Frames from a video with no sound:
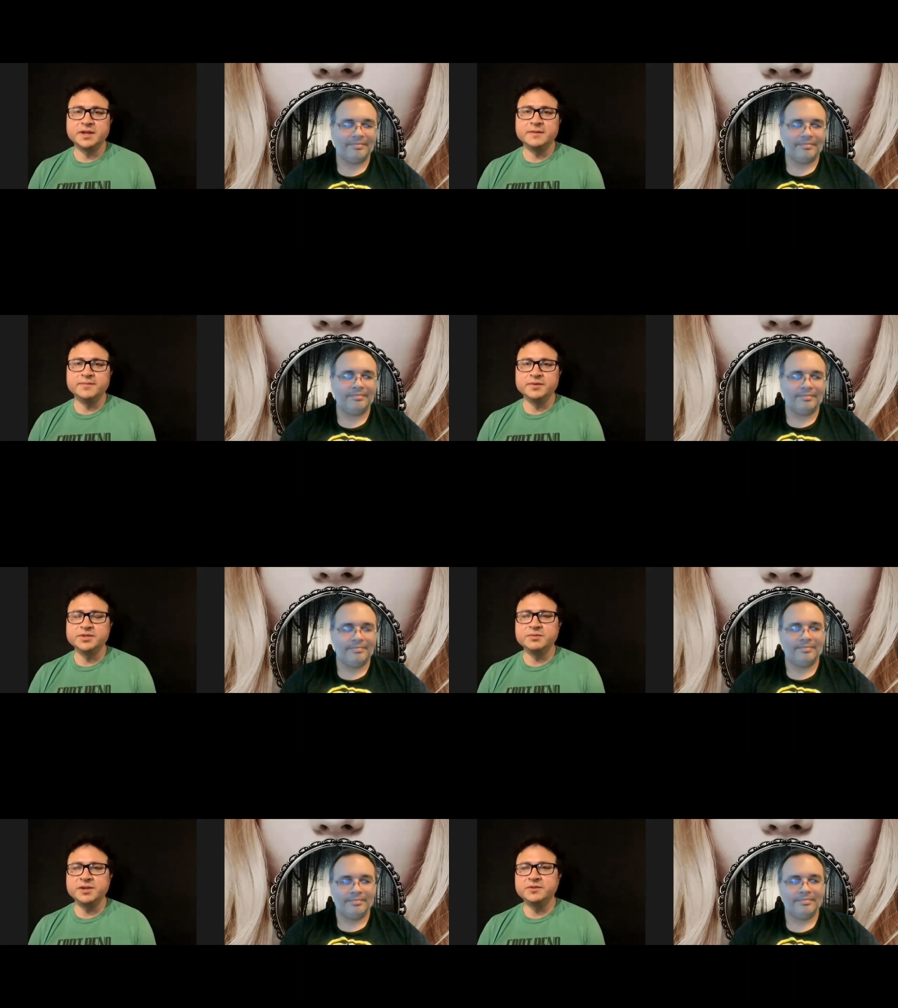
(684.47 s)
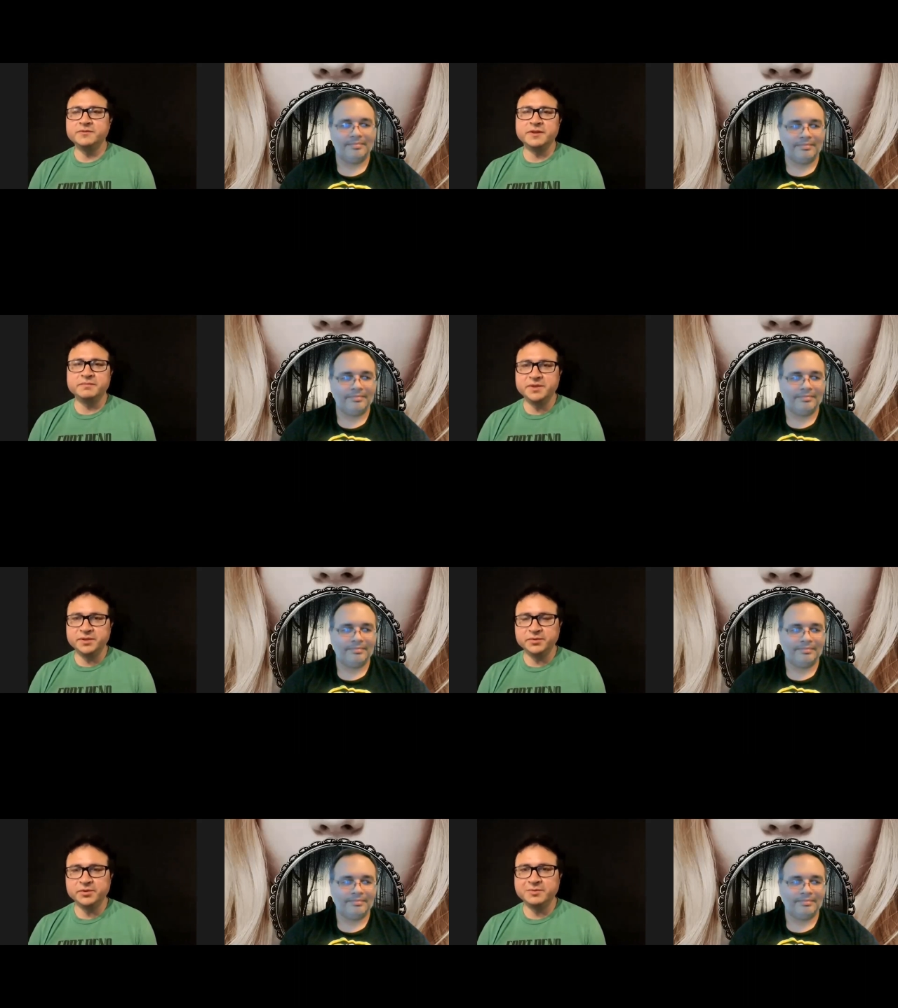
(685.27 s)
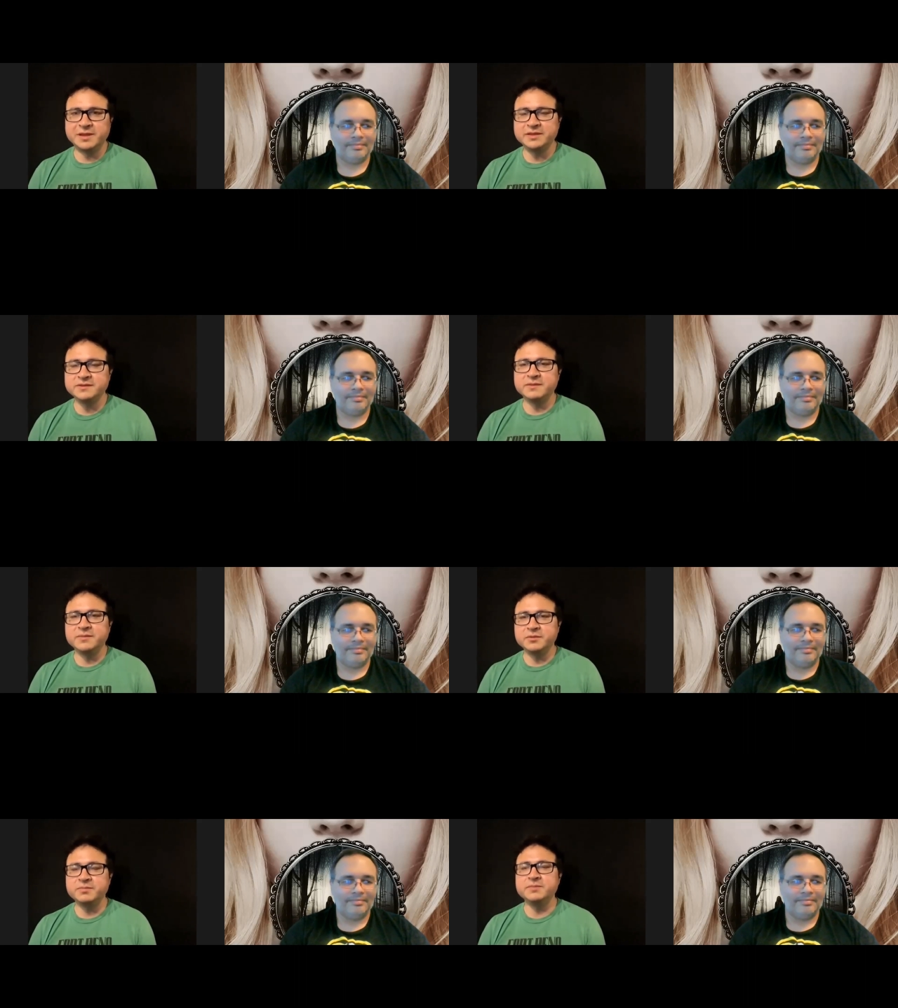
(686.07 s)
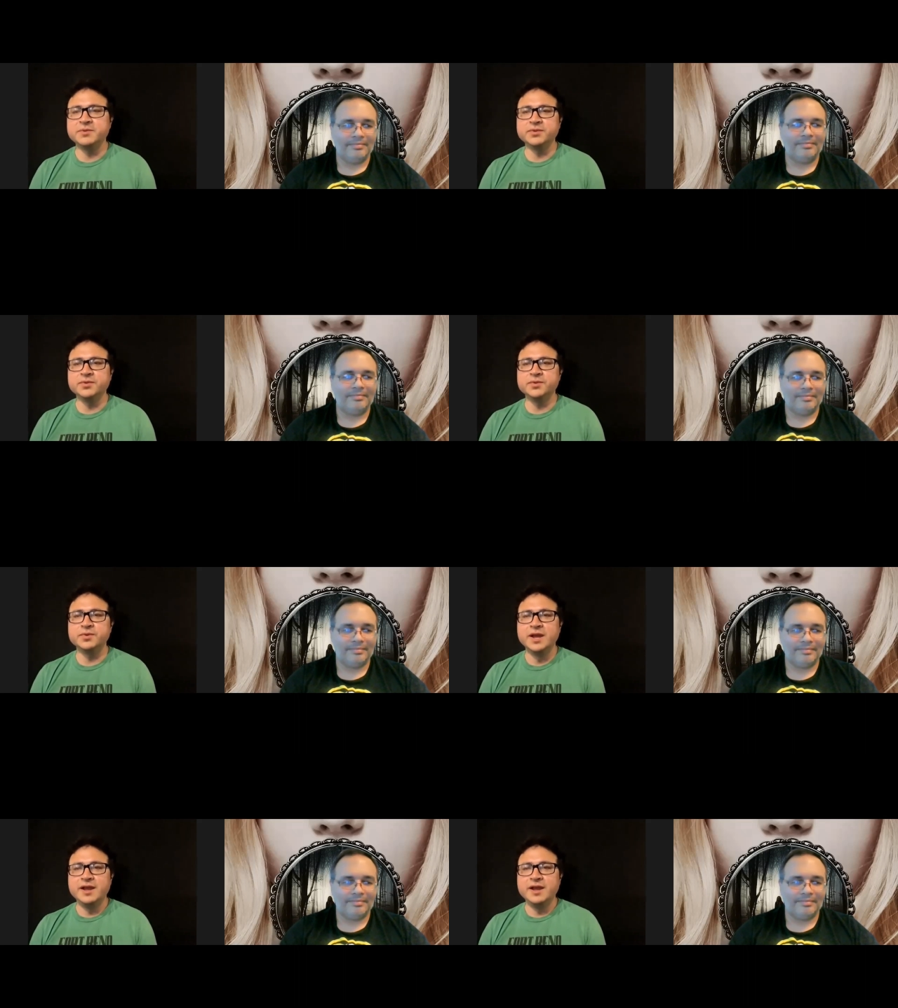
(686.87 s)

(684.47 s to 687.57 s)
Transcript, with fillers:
Speaker 1: Um, was nobody who felt middle road about this film. There are people who